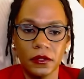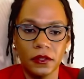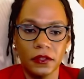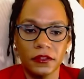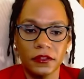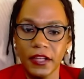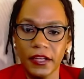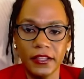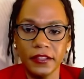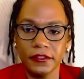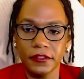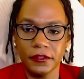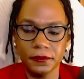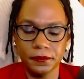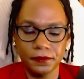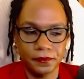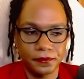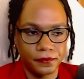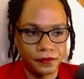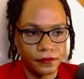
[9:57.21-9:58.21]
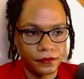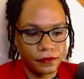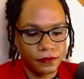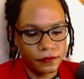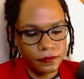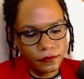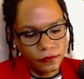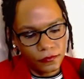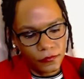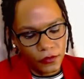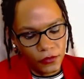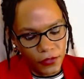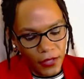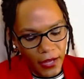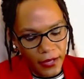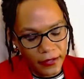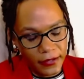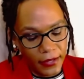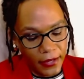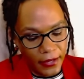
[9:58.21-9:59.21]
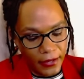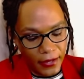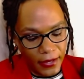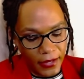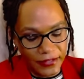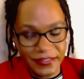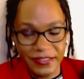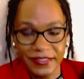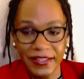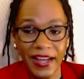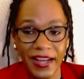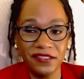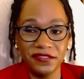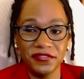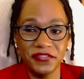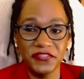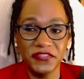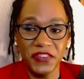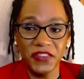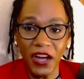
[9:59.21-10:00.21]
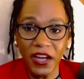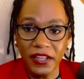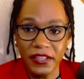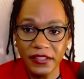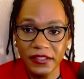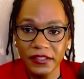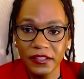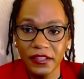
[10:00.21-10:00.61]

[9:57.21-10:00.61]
It's not easy, and It's not fun